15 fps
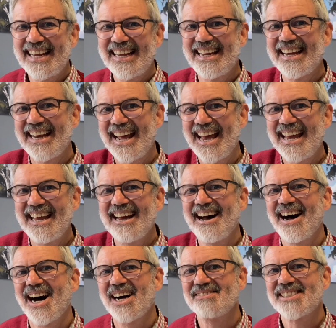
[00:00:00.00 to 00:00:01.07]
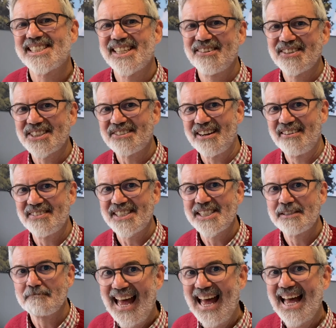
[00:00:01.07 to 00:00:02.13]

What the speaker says: G'day, I'm Stephen Travers.